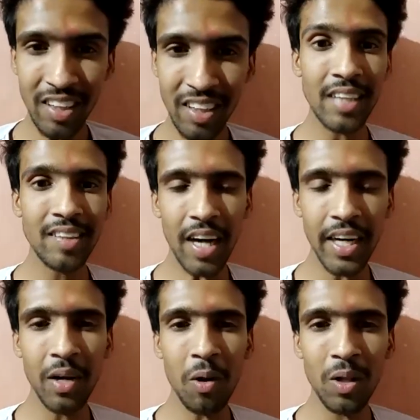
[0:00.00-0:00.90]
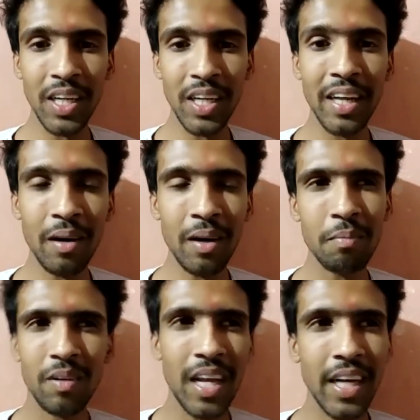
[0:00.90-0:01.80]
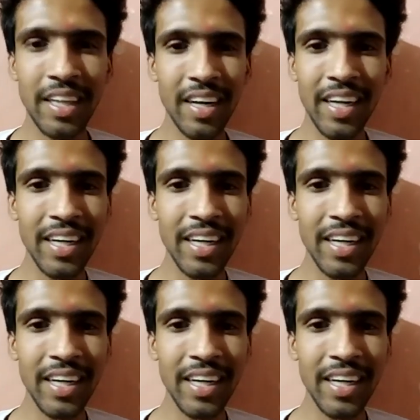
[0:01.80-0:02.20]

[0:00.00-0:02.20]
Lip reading: When I started all the internet